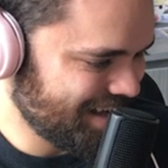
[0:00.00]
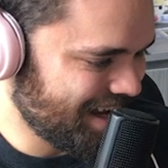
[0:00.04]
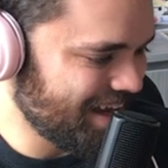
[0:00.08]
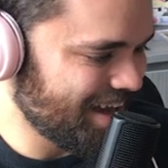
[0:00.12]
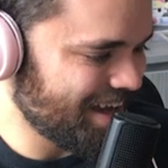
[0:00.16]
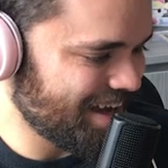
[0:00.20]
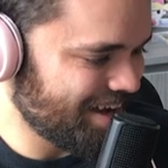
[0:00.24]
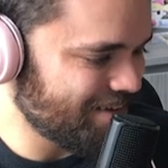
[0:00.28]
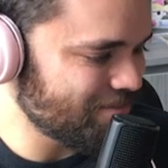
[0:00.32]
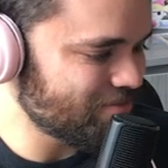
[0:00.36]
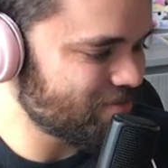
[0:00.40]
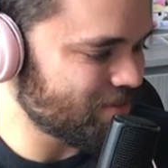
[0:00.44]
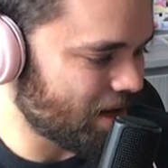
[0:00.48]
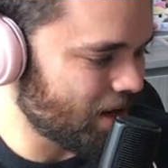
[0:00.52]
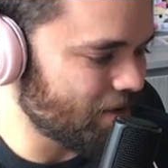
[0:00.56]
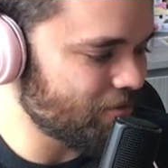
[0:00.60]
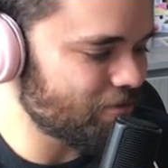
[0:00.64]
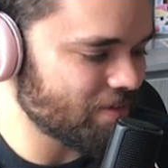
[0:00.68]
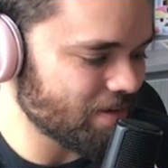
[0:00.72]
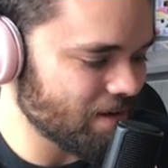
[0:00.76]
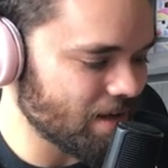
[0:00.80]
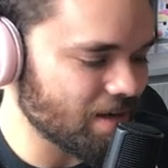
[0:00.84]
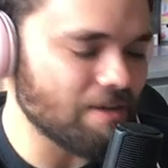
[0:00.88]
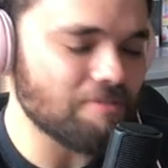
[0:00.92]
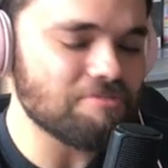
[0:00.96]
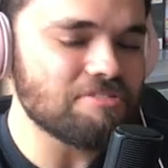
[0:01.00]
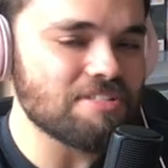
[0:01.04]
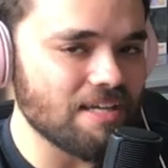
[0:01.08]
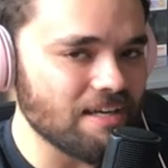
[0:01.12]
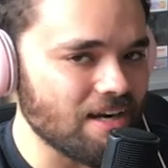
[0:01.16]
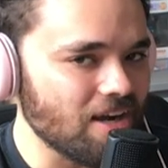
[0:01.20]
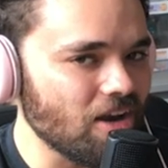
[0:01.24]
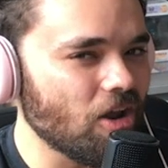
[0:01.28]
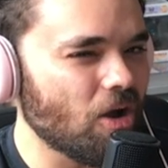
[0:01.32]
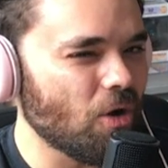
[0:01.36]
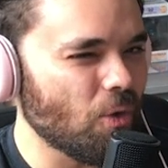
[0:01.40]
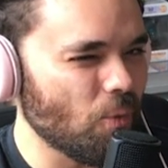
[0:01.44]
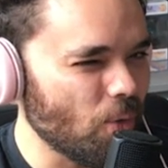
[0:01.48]
I feel like I've
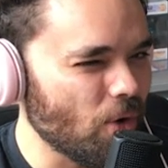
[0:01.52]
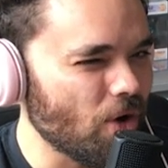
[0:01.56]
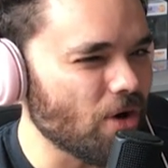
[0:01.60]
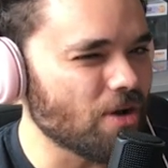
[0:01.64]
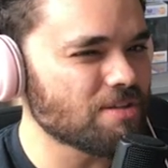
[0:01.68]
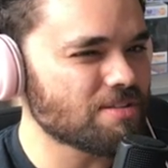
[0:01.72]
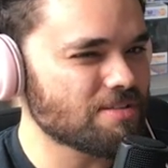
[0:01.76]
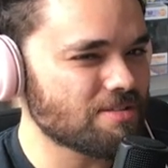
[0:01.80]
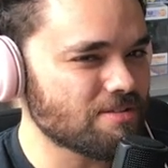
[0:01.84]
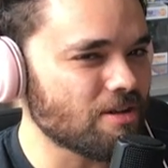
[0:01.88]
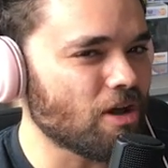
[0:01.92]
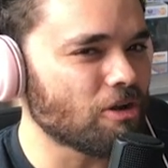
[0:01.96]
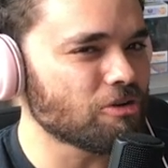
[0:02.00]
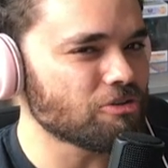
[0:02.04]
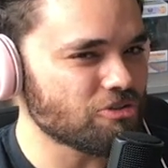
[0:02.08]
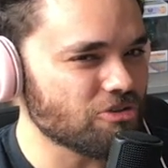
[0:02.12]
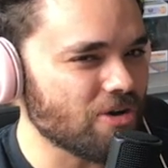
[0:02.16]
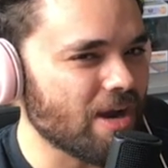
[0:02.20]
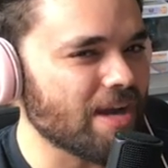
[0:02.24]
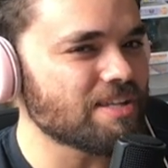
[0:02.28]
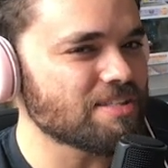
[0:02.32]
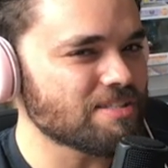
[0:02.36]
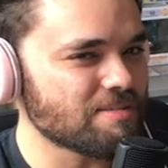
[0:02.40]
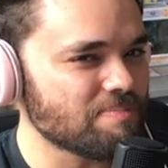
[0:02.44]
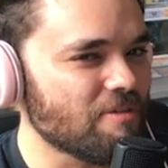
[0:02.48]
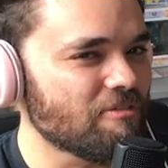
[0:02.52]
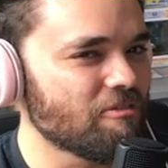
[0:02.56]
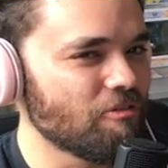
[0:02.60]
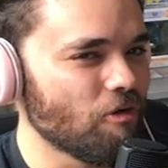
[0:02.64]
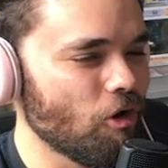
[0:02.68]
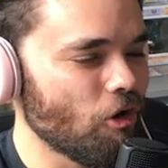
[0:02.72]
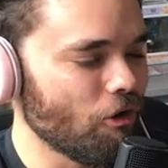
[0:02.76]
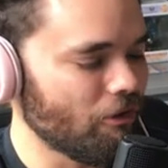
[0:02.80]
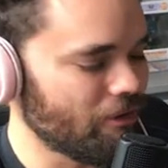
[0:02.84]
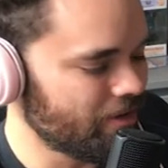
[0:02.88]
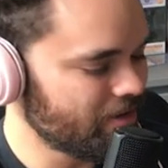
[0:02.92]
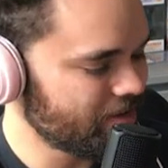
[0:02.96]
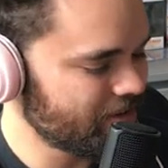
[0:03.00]
seen a lot worse on trains
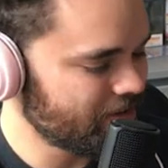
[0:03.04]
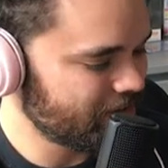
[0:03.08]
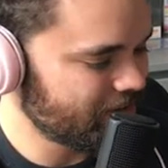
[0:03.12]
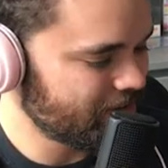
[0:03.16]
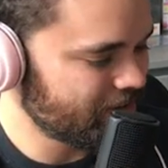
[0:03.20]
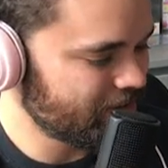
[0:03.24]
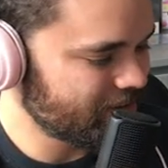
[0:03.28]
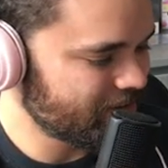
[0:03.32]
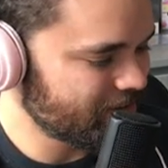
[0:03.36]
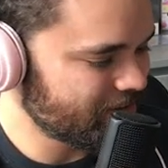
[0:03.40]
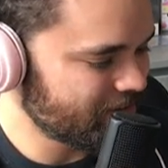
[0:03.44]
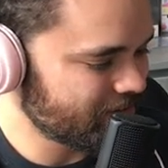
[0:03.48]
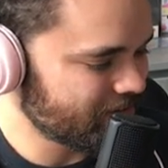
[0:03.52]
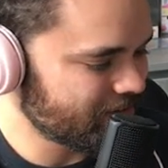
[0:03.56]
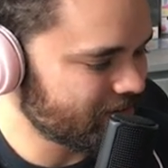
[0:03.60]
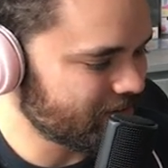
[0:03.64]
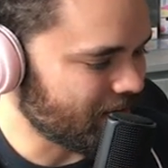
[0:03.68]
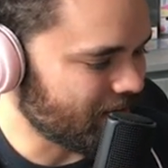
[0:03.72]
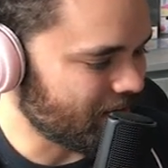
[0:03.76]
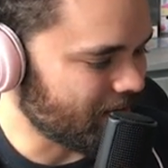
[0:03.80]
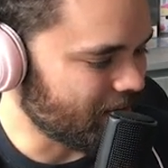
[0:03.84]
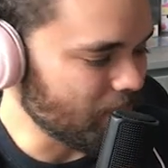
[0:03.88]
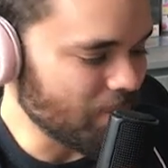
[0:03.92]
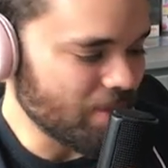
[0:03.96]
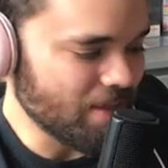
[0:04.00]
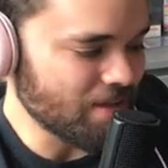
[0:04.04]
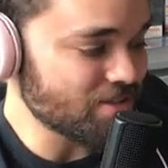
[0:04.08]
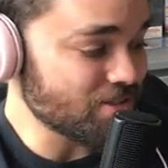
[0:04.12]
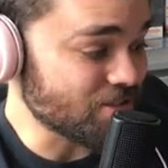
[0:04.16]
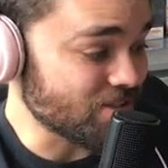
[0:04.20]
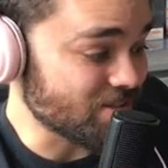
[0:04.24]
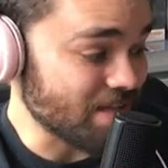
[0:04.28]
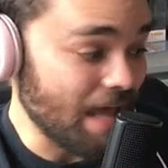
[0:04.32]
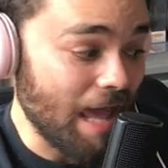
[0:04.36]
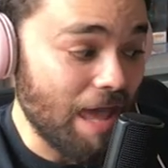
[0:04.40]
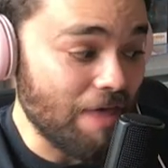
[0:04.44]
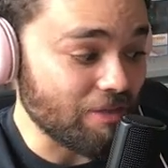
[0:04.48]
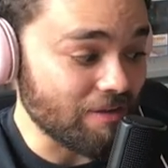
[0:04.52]
before. And that's
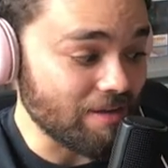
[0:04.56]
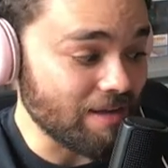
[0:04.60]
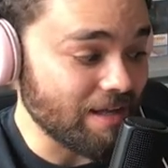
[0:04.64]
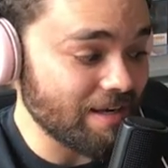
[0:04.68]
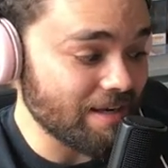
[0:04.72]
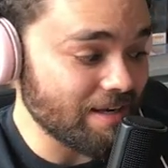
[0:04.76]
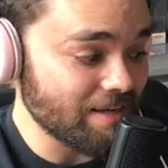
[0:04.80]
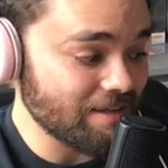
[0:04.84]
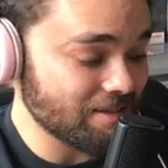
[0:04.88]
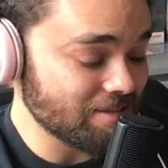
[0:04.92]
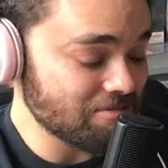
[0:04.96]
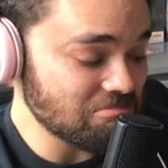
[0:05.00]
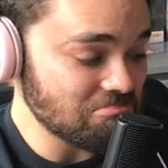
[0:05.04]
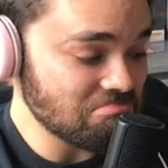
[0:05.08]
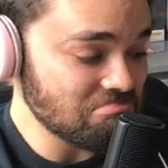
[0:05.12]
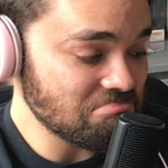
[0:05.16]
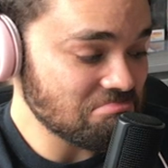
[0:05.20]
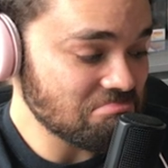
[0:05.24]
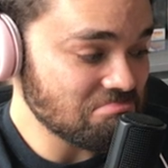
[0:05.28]
just athletic.